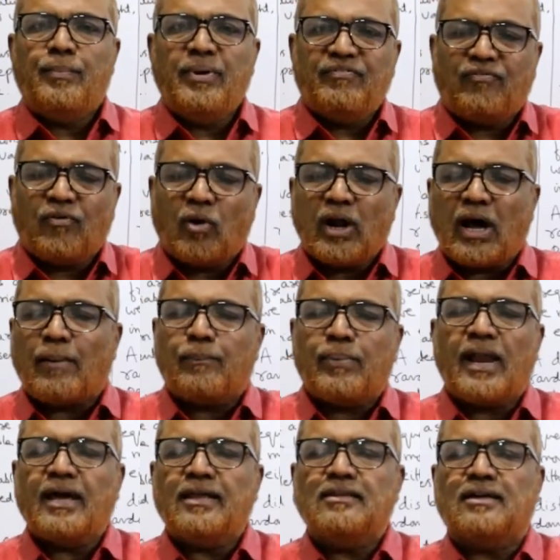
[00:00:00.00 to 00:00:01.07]
Before
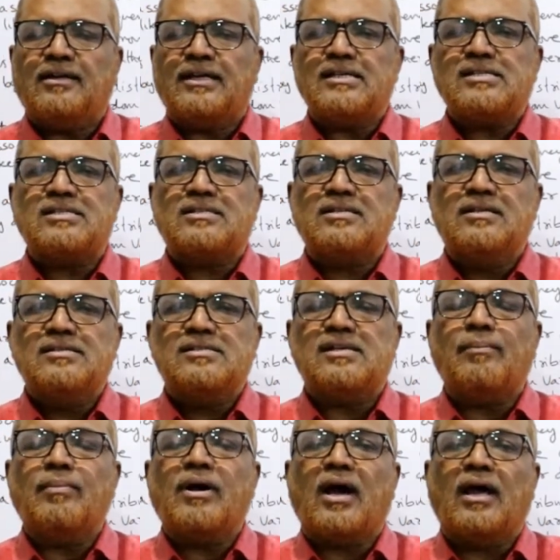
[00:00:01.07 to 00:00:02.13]
applying the test,
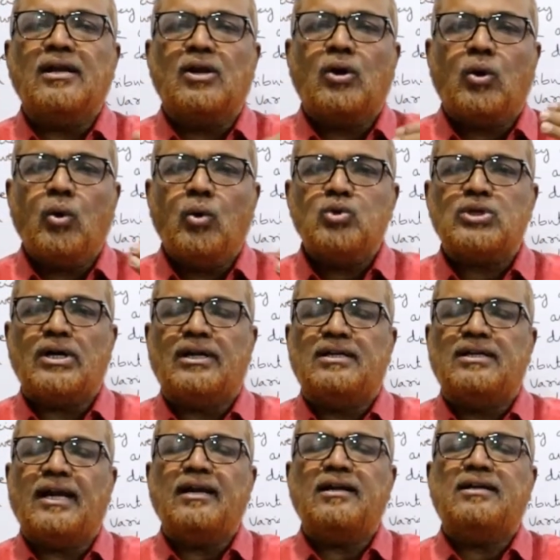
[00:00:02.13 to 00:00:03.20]
some
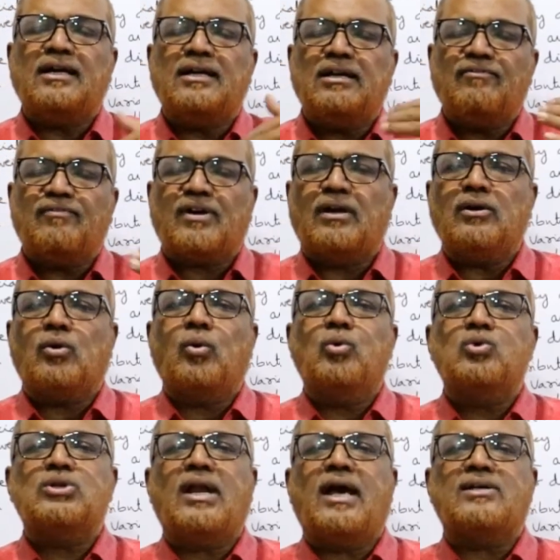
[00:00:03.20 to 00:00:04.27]
conclusion, tentative
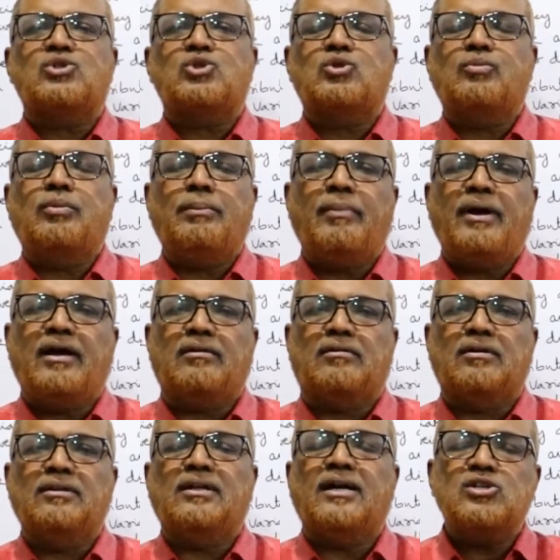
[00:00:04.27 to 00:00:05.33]
conclusion has to be
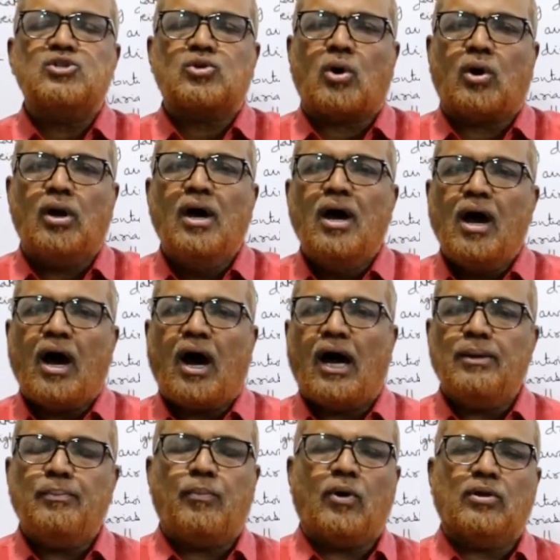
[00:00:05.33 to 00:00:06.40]
made. That is called
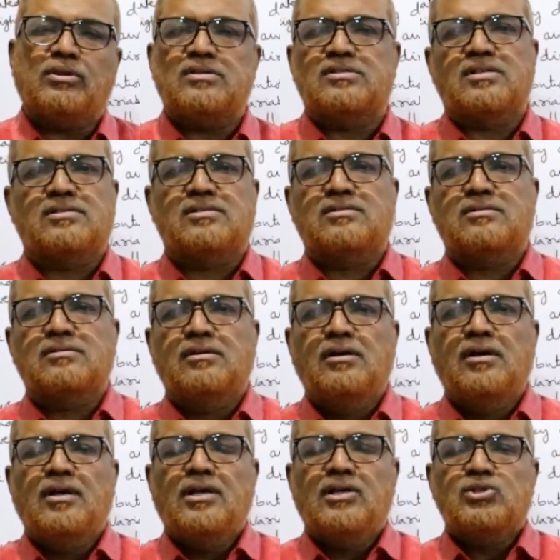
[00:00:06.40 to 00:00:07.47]
hypothesis.
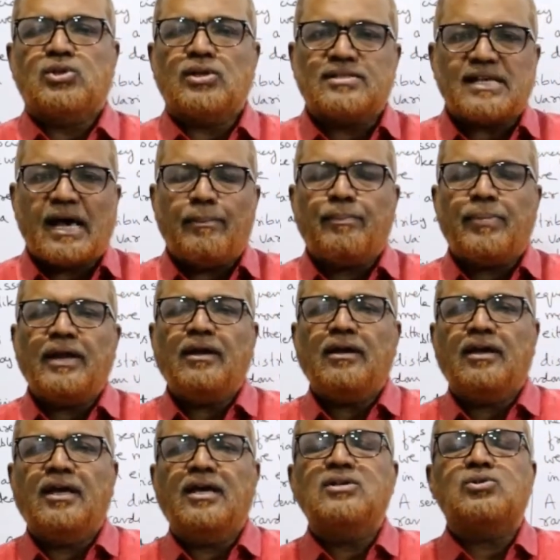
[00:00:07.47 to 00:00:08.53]
So
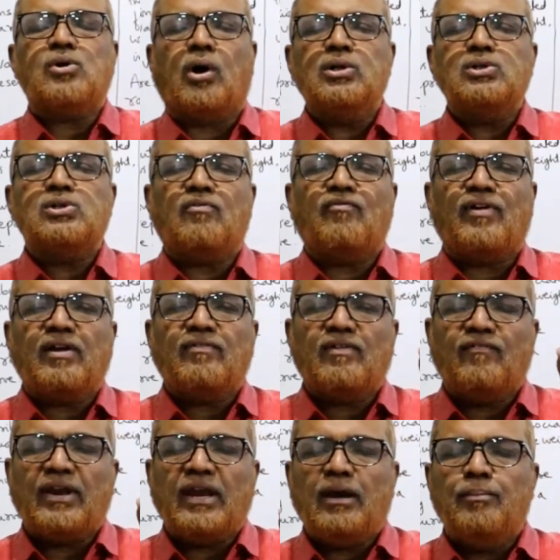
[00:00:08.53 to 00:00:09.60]
sampling is also one of the
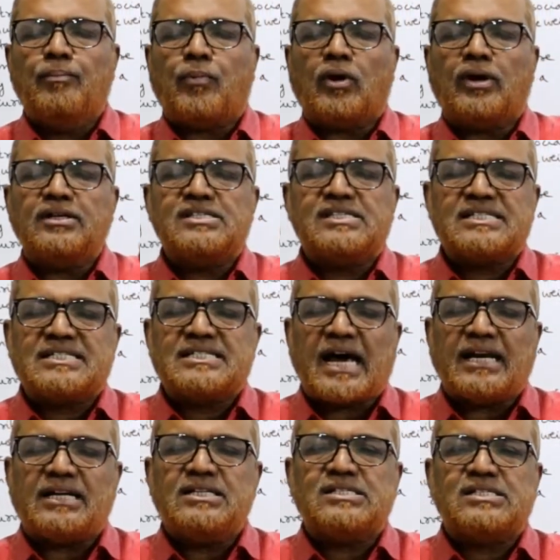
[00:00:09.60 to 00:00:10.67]
very important
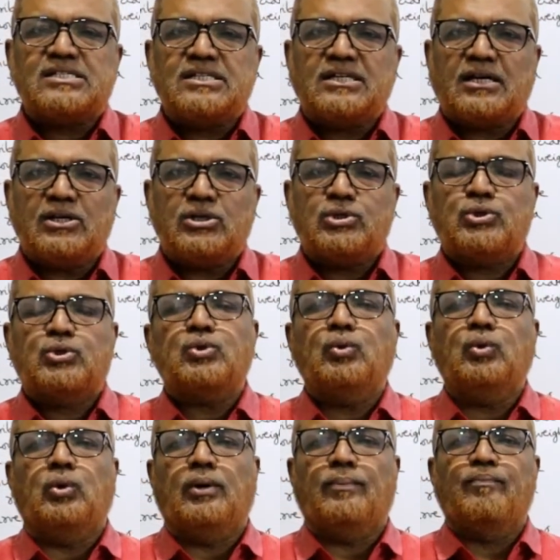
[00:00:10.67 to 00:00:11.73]
statistical
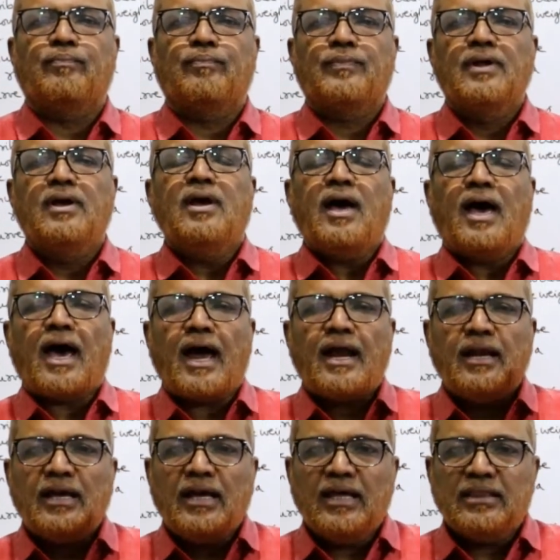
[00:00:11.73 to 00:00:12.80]
tool.
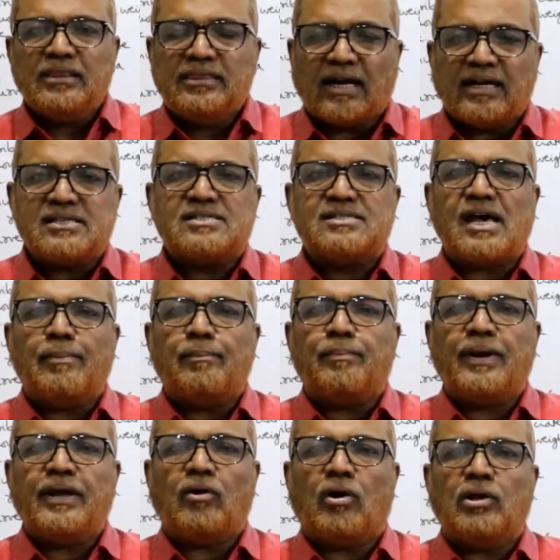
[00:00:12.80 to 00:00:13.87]
And in that sampling